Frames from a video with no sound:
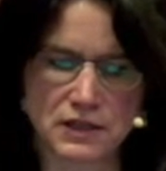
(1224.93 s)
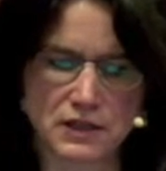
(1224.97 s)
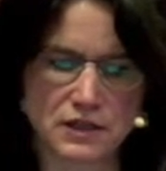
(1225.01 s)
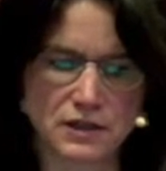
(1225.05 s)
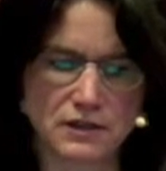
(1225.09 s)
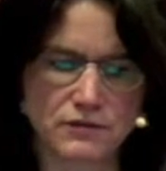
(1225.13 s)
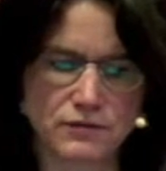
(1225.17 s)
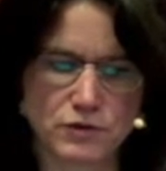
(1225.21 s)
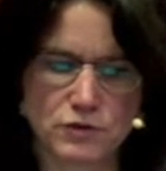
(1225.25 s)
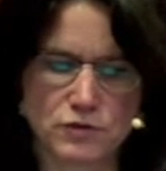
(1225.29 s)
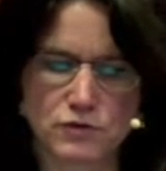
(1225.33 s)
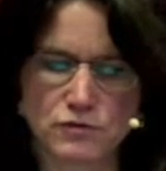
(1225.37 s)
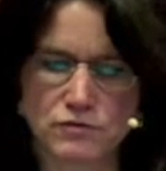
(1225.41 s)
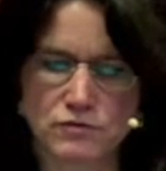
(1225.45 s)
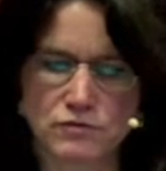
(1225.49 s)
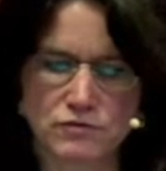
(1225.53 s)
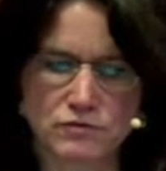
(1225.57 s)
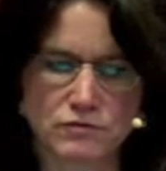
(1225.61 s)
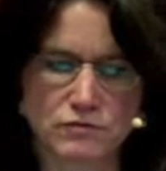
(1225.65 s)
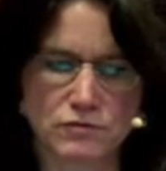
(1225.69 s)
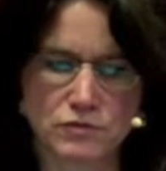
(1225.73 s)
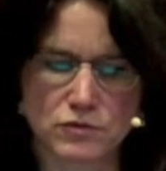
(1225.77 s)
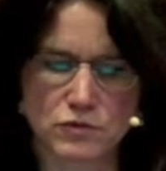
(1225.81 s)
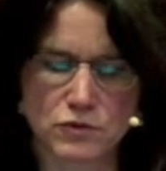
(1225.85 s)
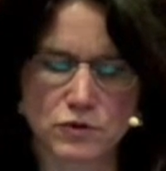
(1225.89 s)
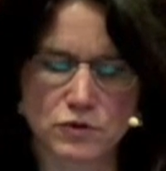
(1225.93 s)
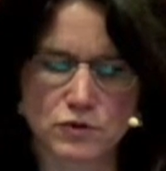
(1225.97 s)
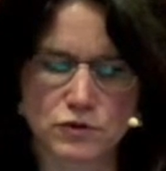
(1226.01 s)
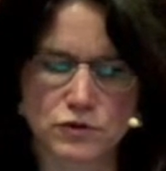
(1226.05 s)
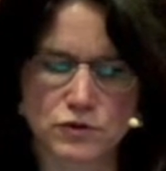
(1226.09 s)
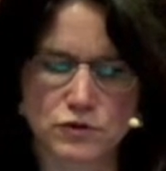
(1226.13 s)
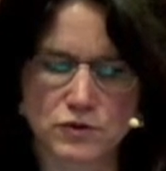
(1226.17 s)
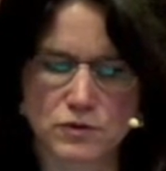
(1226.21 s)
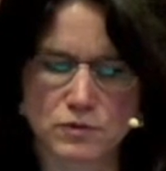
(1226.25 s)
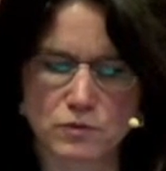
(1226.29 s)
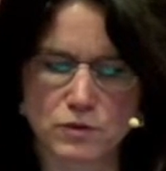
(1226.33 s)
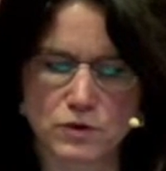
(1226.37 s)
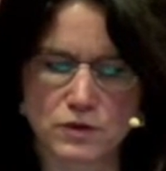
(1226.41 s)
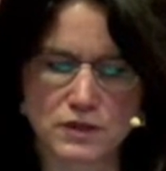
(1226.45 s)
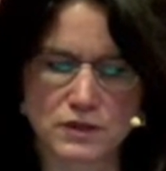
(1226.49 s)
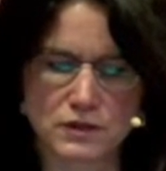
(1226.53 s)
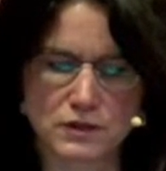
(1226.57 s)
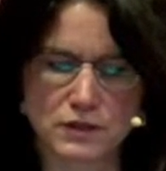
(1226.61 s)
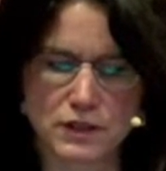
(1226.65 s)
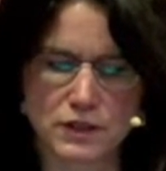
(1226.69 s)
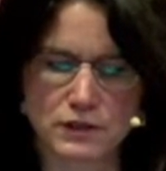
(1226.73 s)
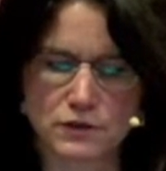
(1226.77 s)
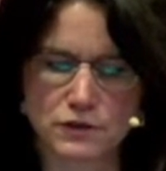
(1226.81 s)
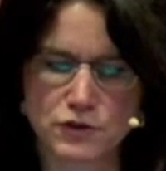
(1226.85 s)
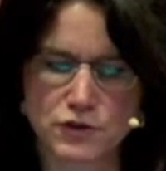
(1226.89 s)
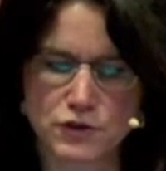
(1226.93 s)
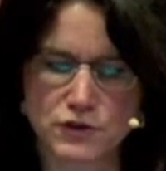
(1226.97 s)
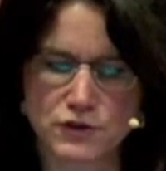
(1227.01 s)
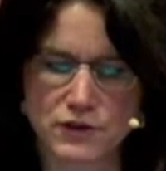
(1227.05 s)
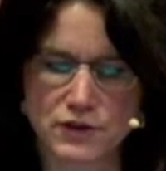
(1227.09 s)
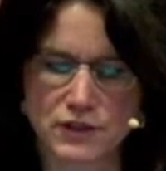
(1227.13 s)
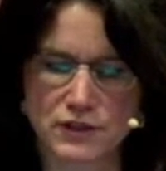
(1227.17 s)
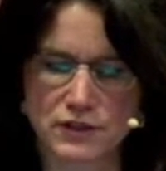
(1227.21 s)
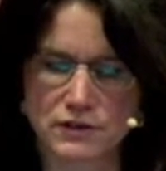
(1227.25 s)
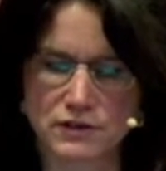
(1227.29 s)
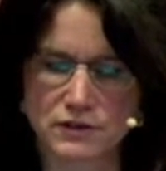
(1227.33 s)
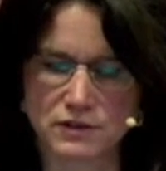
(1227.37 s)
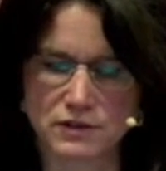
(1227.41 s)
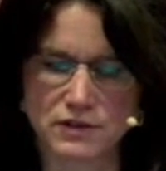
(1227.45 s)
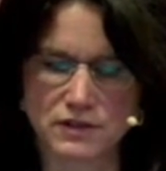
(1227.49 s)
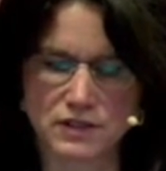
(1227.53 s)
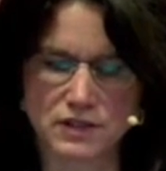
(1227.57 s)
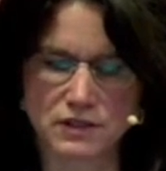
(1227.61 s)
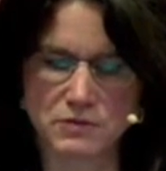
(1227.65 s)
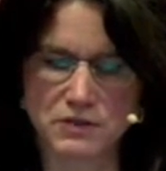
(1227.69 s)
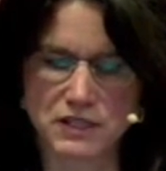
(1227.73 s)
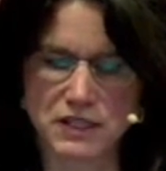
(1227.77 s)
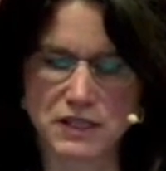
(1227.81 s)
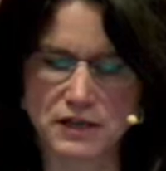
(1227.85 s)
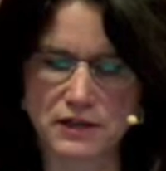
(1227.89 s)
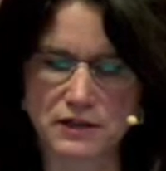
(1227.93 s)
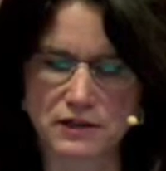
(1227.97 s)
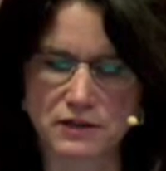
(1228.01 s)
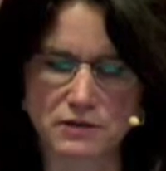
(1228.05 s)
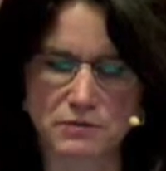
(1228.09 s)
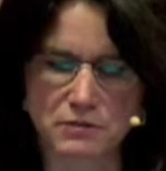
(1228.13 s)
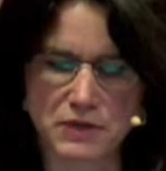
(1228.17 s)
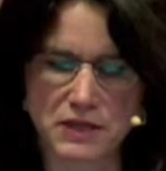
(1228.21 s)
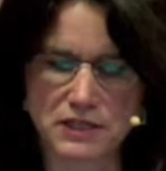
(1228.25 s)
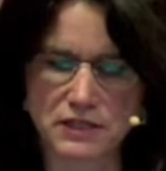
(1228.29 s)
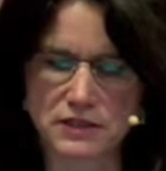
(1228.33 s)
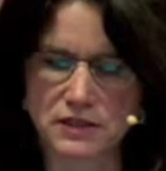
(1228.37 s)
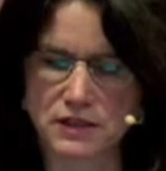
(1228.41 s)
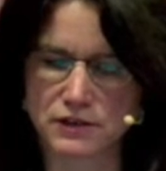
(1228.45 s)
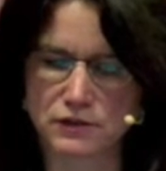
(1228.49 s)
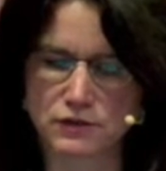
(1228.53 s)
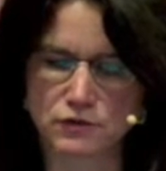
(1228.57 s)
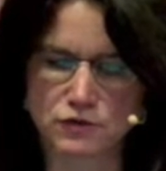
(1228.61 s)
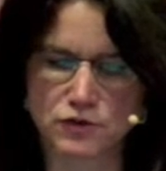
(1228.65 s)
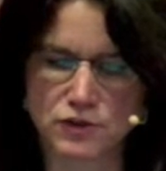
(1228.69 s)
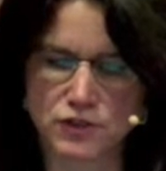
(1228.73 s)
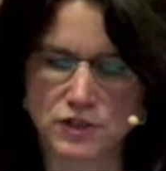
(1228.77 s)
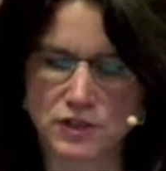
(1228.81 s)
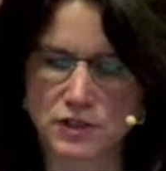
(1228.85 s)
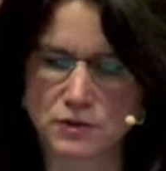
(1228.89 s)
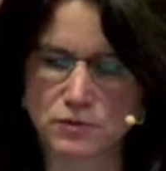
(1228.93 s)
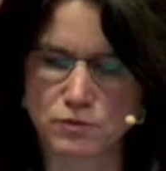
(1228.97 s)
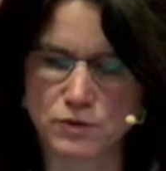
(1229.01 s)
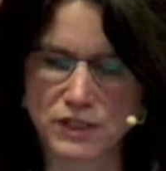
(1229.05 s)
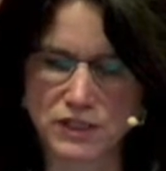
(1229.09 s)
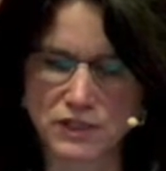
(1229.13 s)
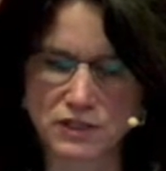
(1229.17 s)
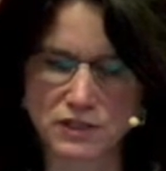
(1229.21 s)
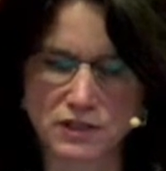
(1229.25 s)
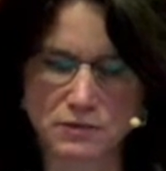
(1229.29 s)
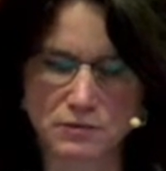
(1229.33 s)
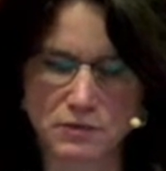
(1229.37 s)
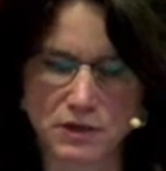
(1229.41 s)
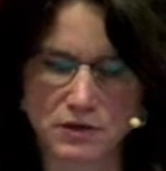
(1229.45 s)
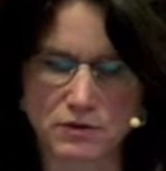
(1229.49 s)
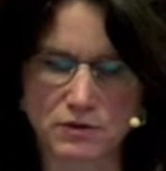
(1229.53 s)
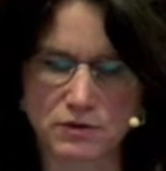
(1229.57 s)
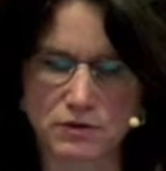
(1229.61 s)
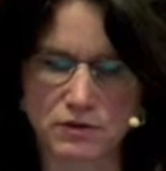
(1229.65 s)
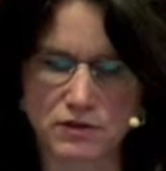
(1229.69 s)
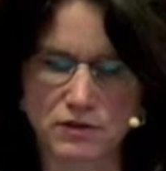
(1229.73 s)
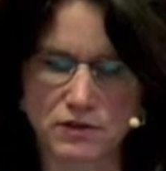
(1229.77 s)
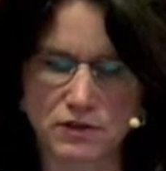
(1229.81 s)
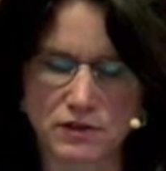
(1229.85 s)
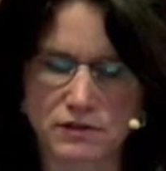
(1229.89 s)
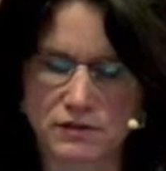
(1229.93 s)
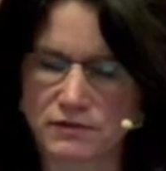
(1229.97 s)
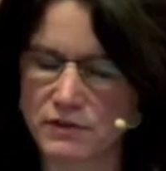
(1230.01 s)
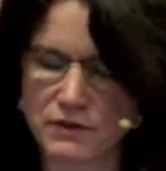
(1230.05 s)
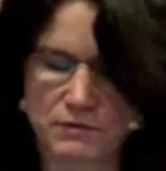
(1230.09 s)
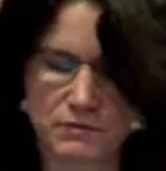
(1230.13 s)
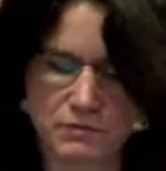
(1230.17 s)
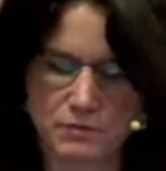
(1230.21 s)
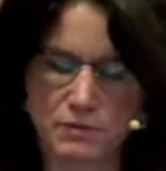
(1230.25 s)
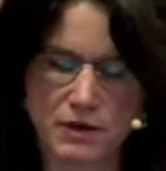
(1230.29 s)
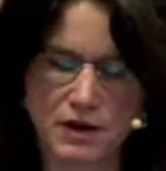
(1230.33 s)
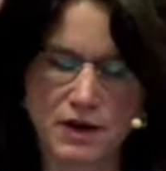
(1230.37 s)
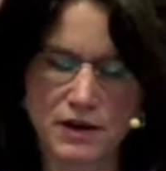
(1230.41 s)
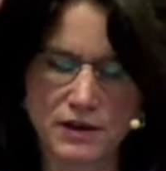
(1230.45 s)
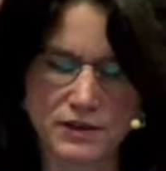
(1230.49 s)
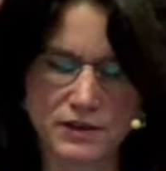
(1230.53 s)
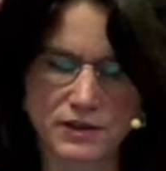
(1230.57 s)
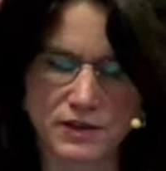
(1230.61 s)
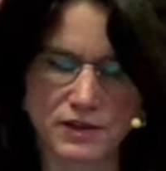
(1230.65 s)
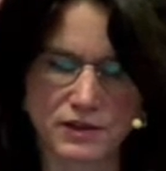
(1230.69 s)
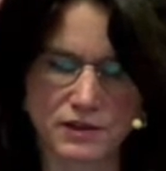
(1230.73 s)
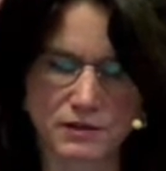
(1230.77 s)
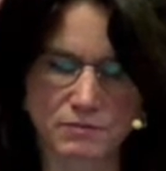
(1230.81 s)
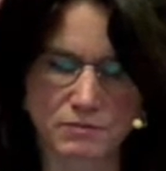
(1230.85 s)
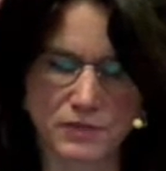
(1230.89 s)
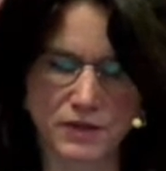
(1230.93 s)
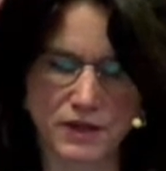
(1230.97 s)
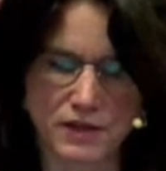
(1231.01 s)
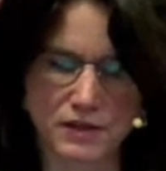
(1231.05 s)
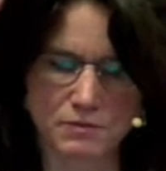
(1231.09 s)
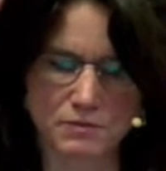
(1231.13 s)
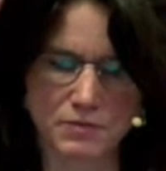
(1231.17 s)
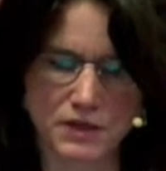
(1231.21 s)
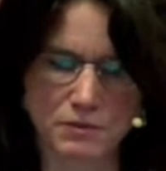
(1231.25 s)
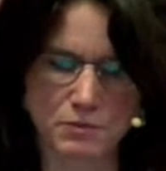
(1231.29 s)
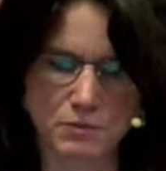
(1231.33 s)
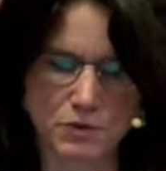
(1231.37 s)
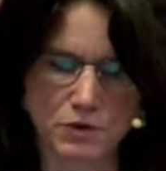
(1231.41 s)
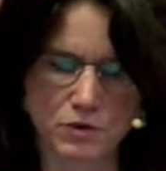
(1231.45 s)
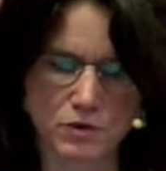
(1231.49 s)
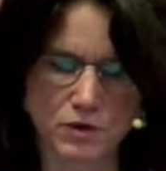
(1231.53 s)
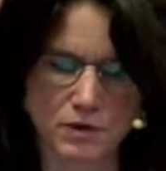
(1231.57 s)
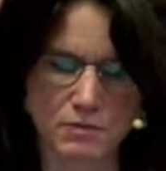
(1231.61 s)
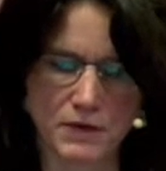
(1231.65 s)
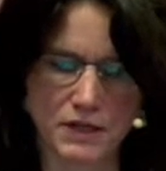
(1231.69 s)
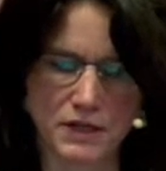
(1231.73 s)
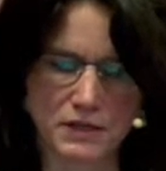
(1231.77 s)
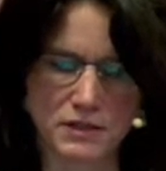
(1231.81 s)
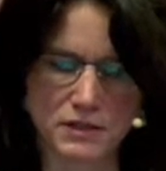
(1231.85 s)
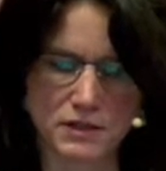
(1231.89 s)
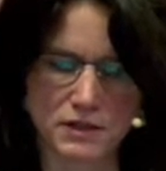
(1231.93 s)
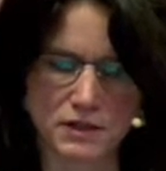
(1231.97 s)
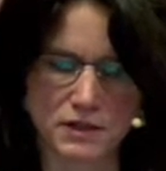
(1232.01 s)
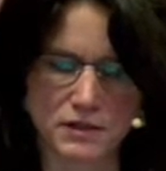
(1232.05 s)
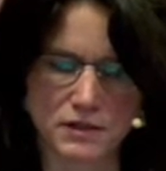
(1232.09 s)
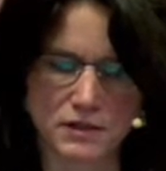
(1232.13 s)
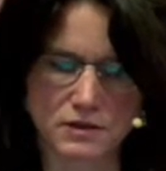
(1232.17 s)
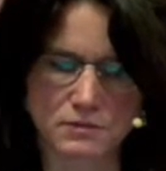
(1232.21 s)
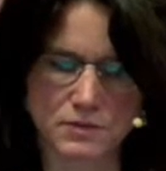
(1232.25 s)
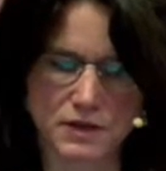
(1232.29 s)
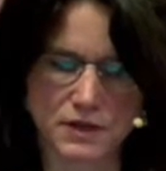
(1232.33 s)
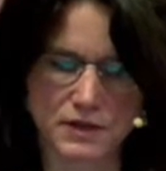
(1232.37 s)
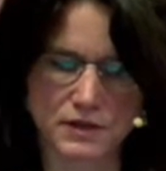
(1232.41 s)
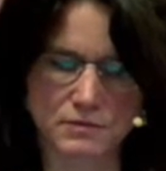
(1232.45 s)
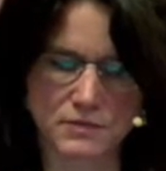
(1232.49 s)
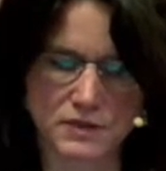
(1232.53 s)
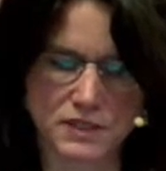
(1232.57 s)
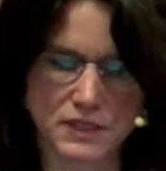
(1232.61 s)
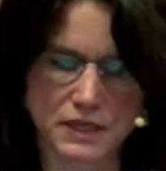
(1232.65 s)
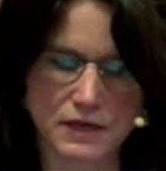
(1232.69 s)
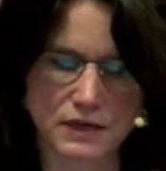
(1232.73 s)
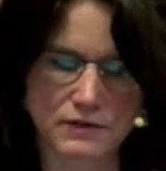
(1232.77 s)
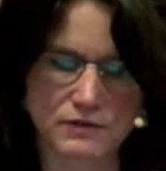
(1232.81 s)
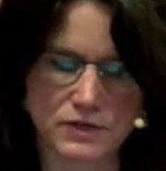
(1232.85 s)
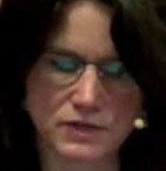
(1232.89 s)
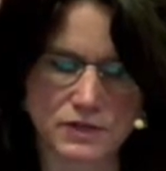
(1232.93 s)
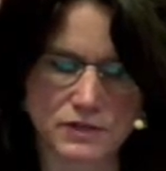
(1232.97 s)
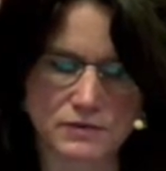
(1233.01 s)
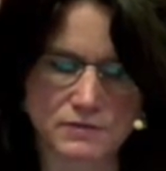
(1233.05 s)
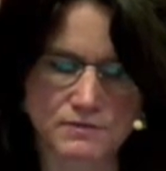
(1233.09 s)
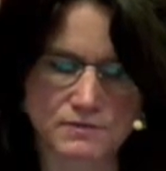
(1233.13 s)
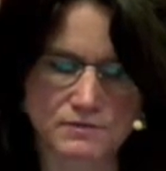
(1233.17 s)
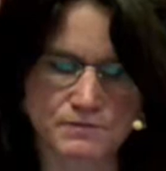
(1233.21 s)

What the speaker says: If you look to the world literature, then it seems like the best literature is written about by the people who are multicultural by themselves.